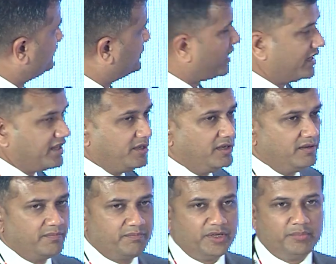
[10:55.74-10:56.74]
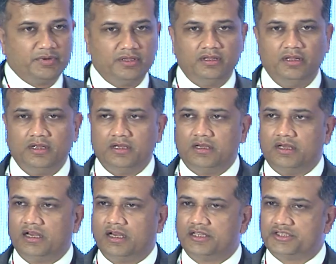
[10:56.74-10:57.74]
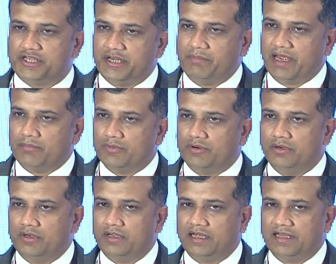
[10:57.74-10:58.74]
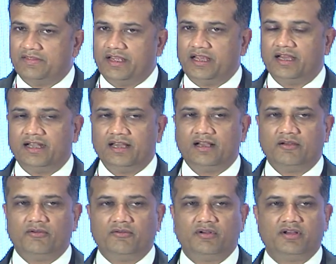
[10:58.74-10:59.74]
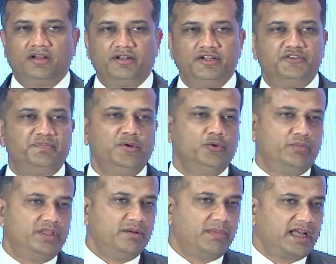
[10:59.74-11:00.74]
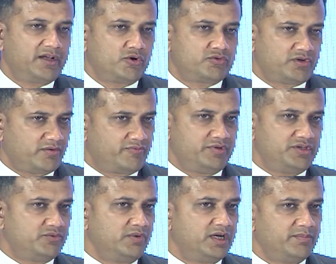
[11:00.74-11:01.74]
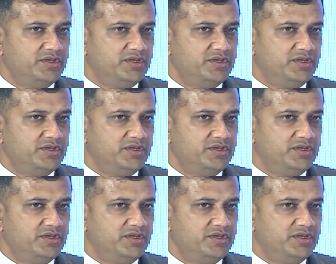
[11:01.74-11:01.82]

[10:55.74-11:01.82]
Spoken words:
30 people team member, and they had a dispute with the Microsoft, which is one of